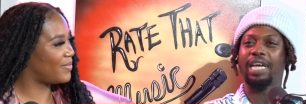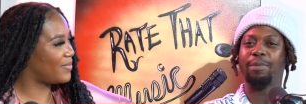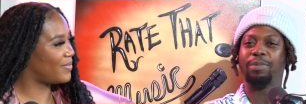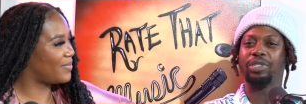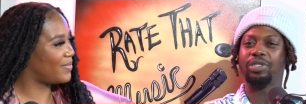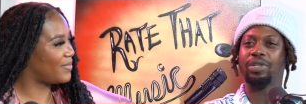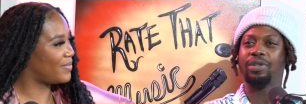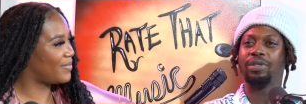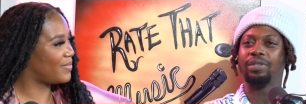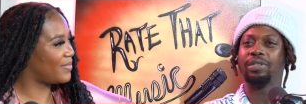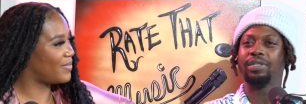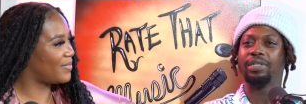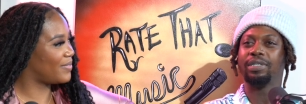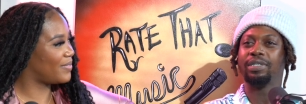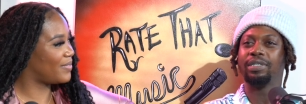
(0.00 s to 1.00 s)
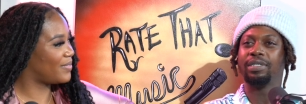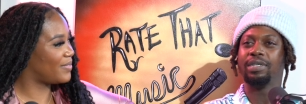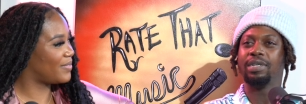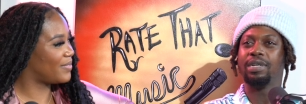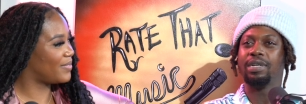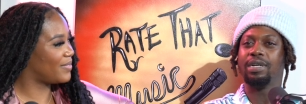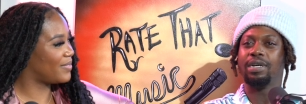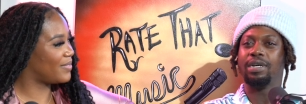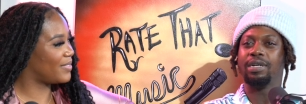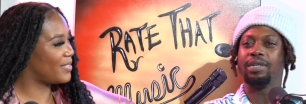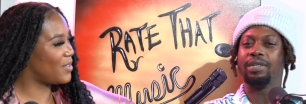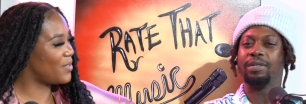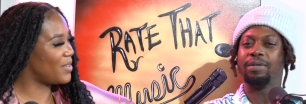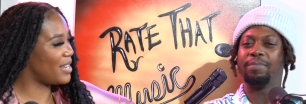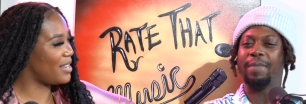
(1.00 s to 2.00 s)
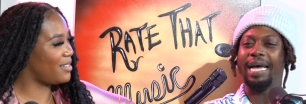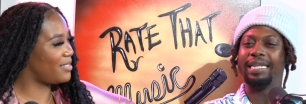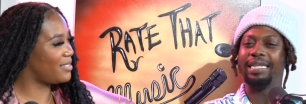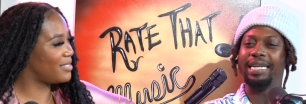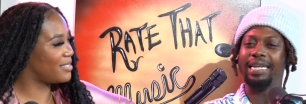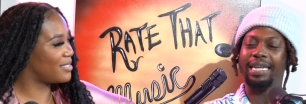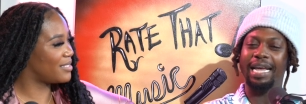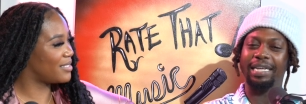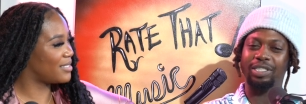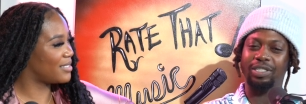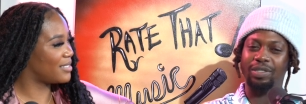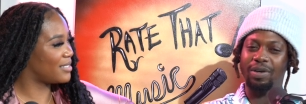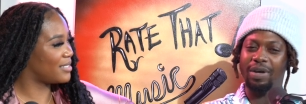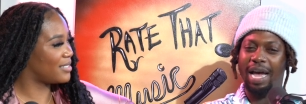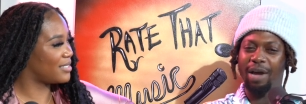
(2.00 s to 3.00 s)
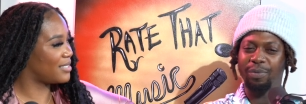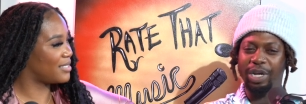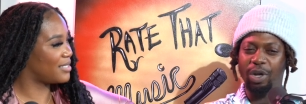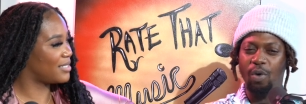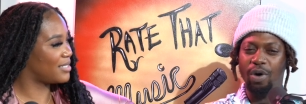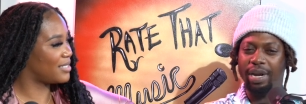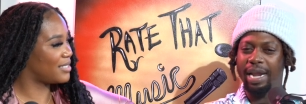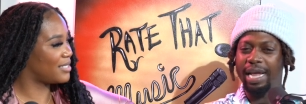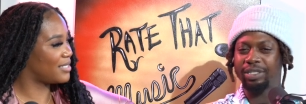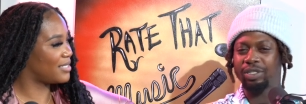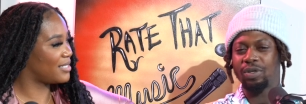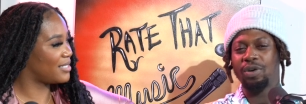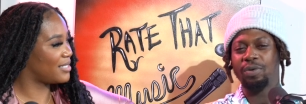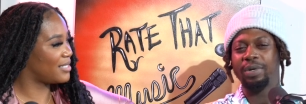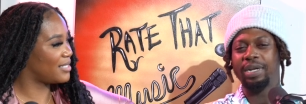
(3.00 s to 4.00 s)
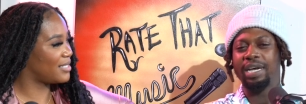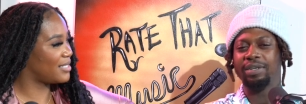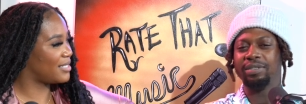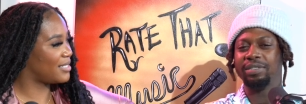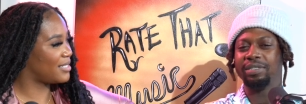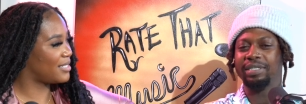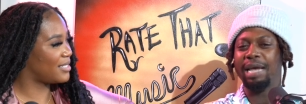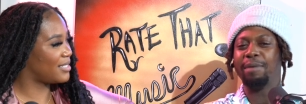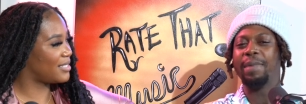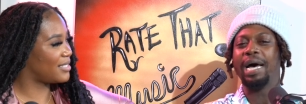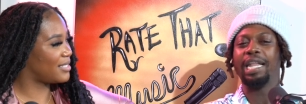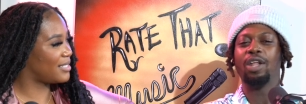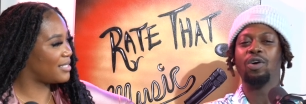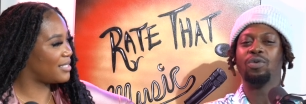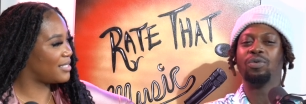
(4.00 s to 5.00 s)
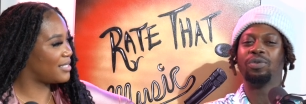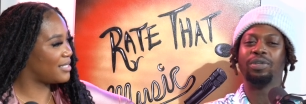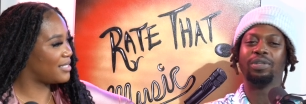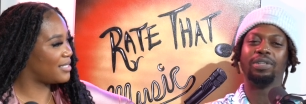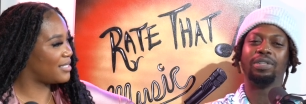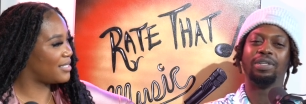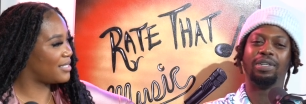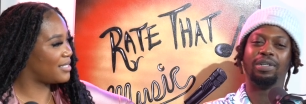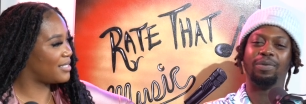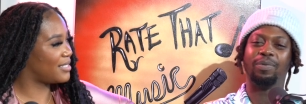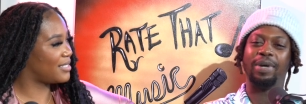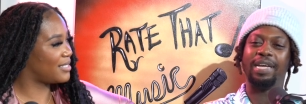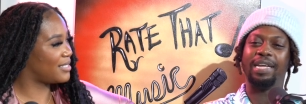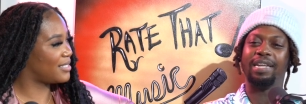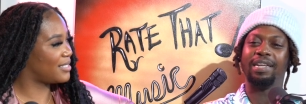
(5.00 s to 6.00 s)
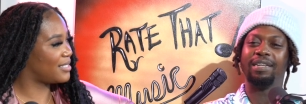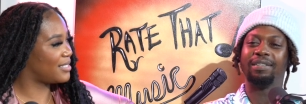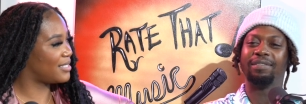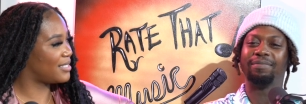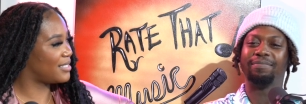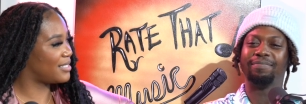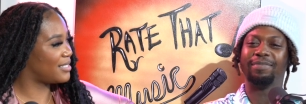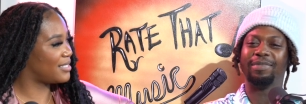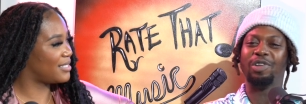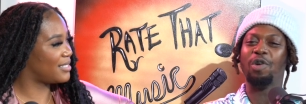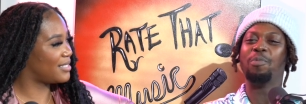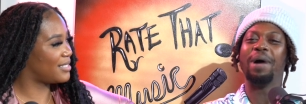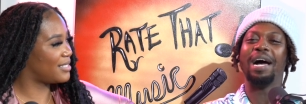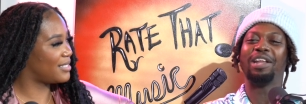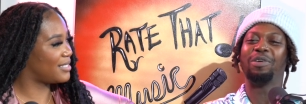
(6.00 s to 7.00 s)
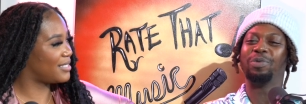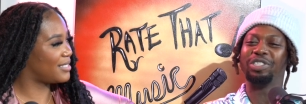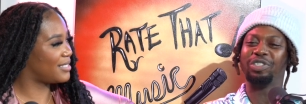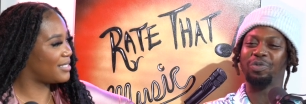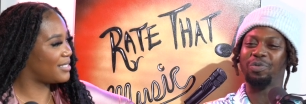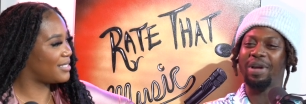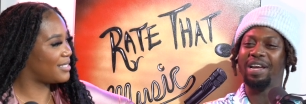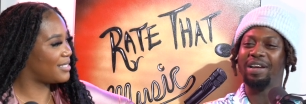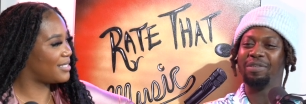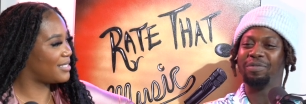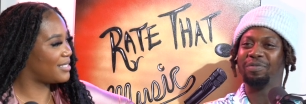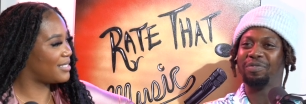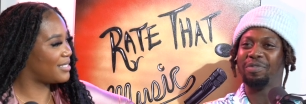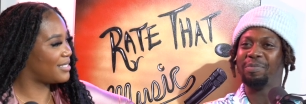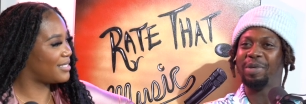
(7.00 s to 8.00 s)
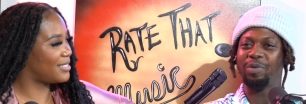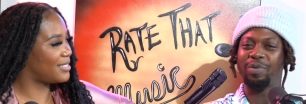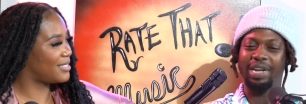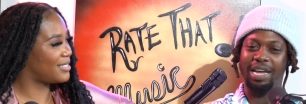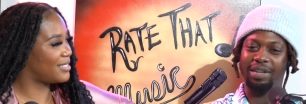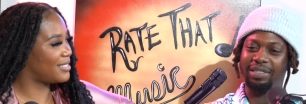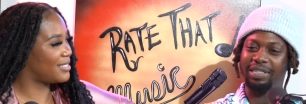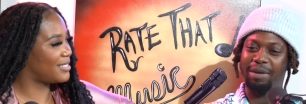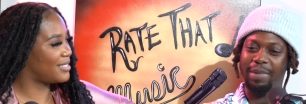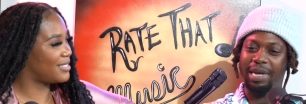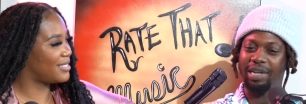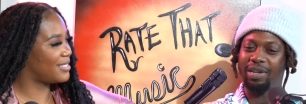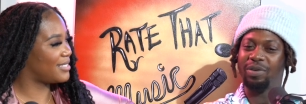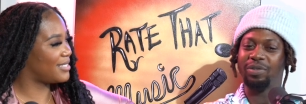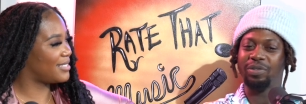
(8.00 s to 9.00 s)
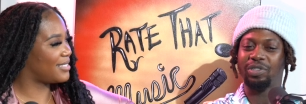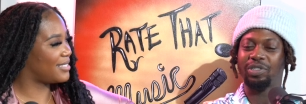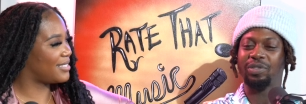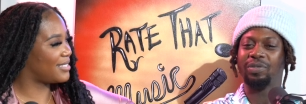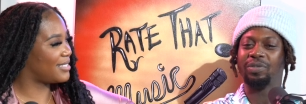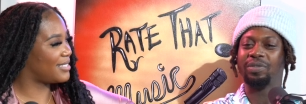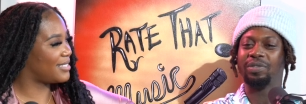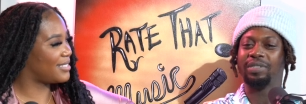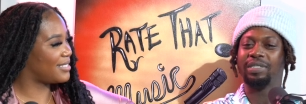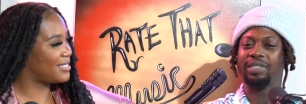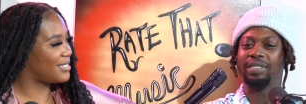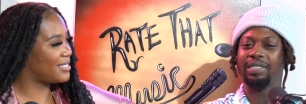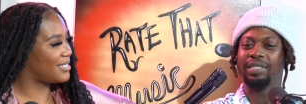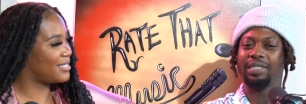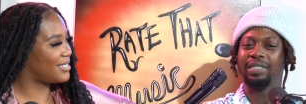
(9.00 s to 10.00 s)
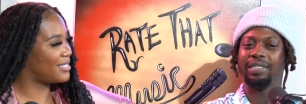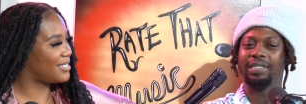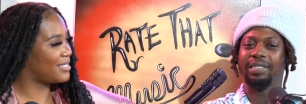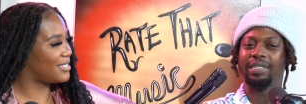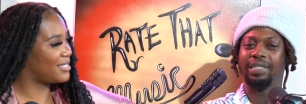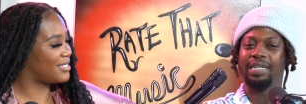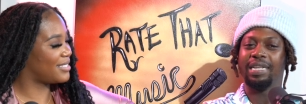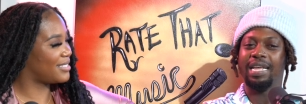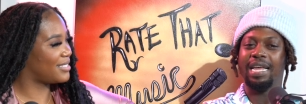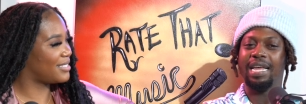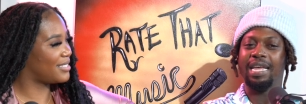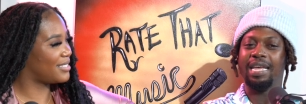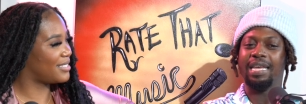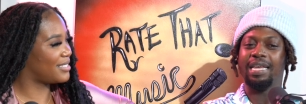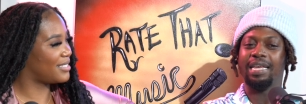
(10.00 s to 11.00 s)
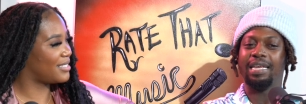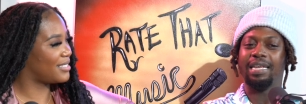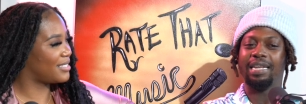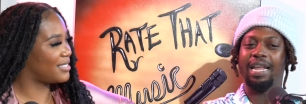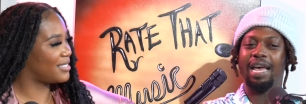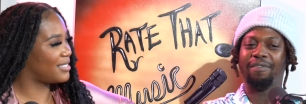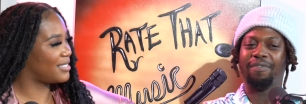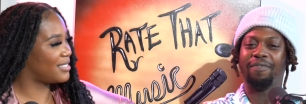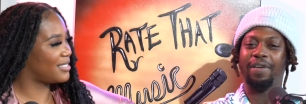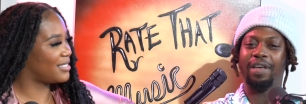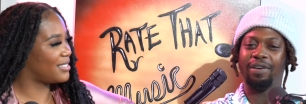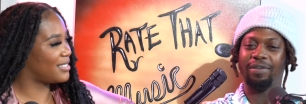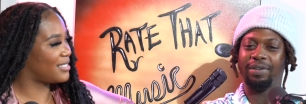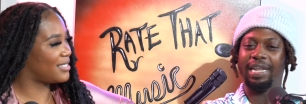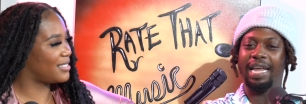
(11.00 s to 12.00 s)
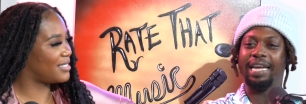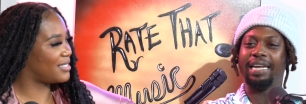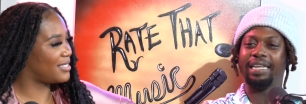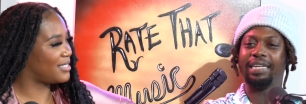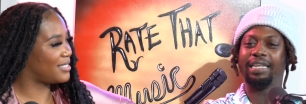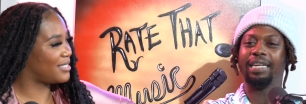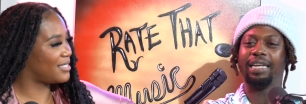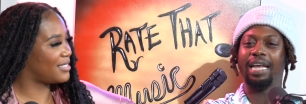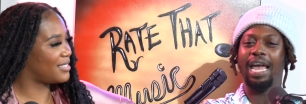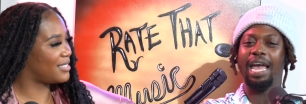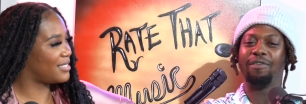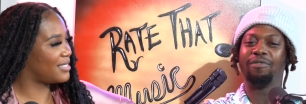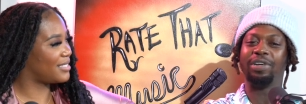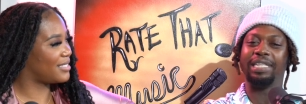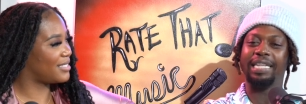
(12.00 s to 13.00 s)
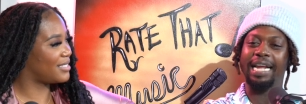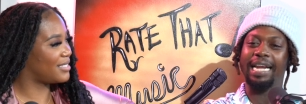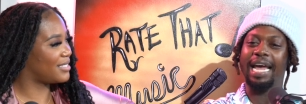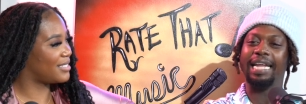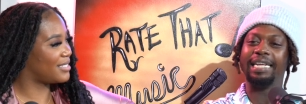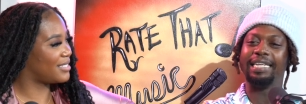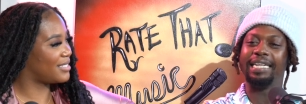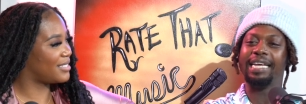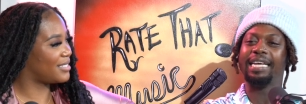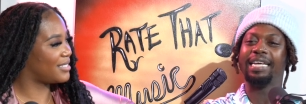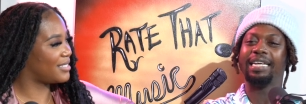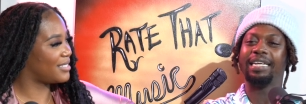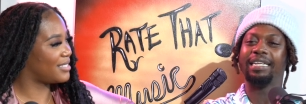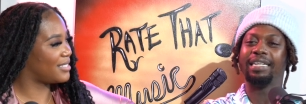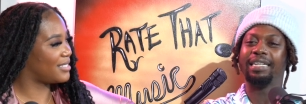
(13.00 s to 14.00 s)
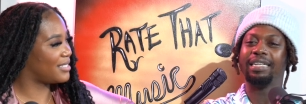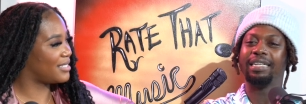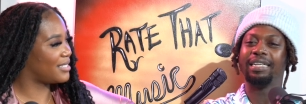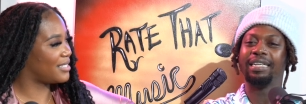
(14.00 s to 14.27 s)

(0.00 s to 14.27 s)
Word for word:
Speaker 1: type of song. Um, okay. I did that song. I recorded that song when I was at my low, when nobody was around for me when I was at my low. So, and I felt like everything I did